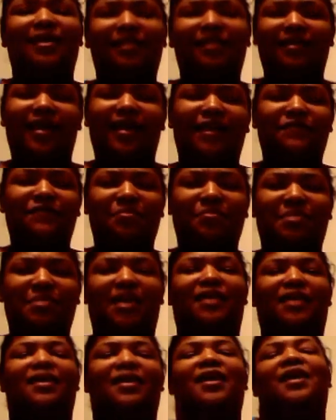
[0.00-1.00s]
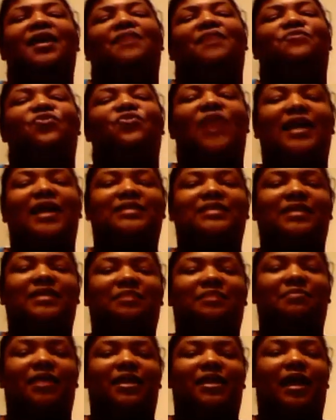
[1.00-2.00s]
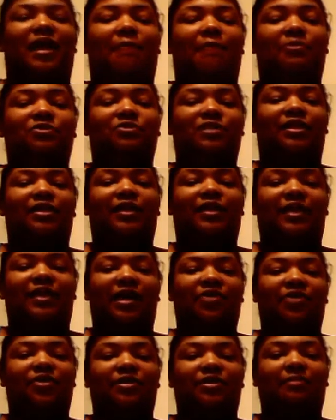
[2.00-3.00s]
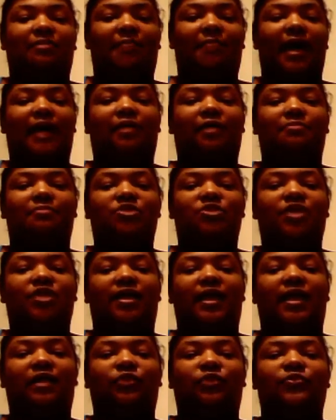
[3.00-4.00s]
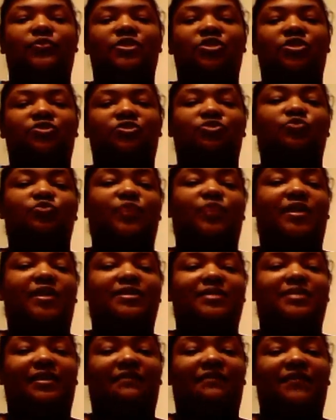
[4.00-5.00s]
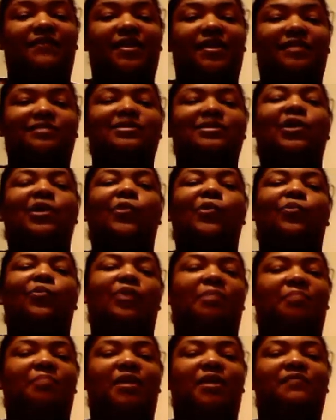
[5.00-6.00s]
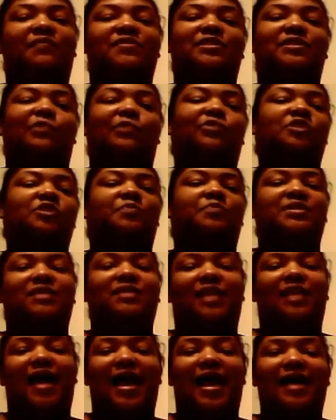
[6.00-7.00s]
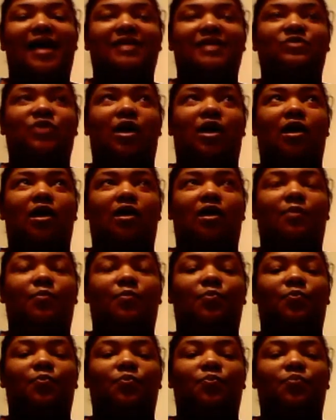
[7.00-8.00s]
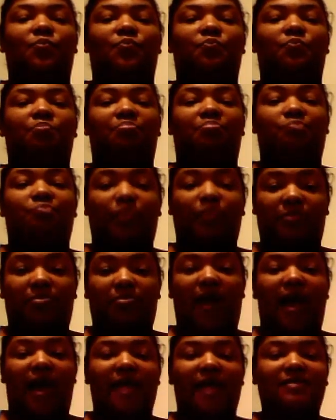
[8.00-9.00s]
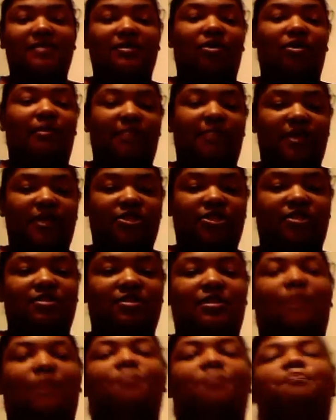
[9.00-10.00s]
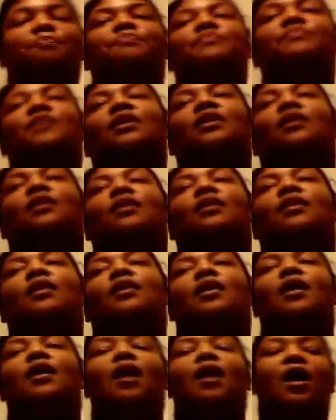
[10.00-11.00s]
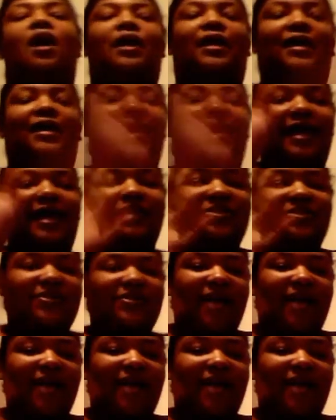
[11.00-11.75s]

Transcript: yay for me. You guys get a minute. I'll post a link down here at the bottom. Check out Three Sisters Weddings and Events we're in Memphis and we specialize um, with rides on a budget. So, good night, you